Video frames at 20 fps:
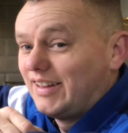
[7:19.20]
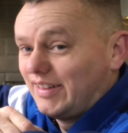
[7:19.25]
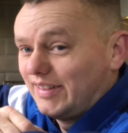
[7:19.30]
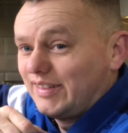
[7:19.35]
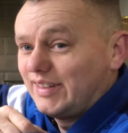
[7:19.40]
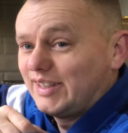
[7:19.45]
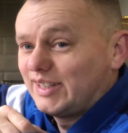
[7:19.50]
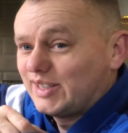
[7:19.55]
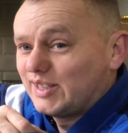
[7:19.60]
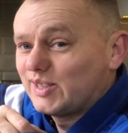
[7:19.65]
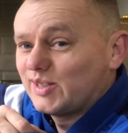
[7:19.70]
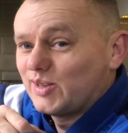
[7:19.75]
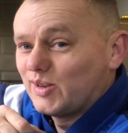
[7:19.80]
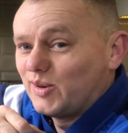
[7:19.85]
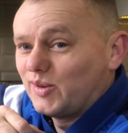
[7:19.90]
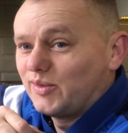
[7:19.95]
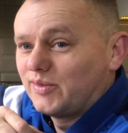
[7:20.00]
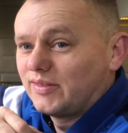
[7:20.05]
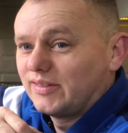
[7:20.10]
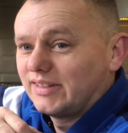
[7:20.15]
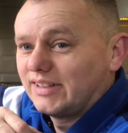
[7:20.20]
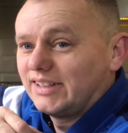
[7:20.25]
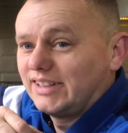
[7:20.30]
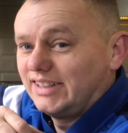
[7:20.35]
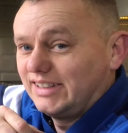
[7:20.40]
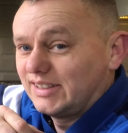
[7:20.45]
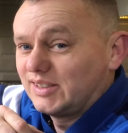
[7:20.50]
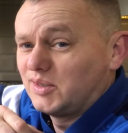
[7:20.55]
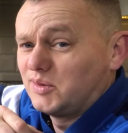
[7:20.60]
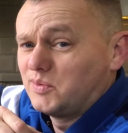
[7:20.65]
This stuff
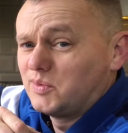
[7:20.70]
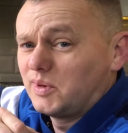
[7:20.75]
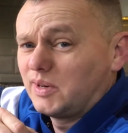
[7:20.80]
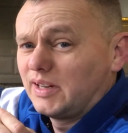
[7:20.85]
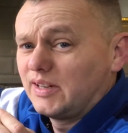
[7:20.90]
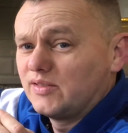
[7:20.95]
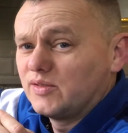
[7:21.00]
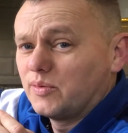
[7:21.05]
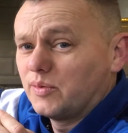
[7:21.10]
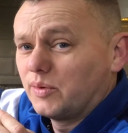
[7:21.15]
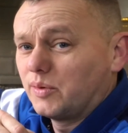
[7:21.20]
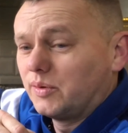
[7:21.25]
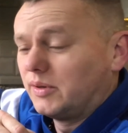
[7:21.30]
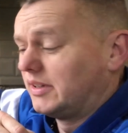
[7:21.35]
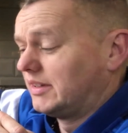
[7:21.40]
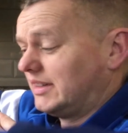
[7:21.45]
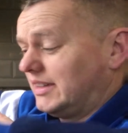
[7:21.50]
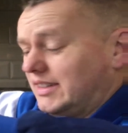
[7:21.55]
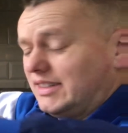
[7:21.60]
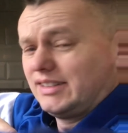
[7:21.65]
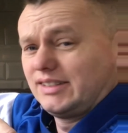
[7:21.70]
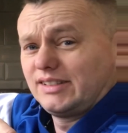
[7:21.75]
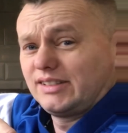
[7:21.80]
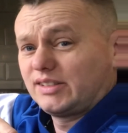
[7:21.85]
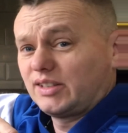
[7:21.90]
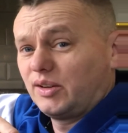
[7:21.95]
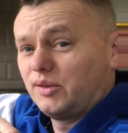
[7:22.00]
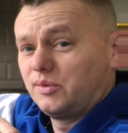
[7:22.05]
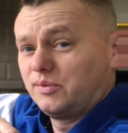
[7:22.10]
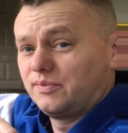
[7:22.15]
is unbelievable.
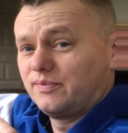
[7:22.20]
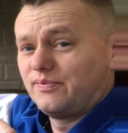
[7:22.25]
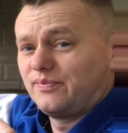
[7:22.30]
So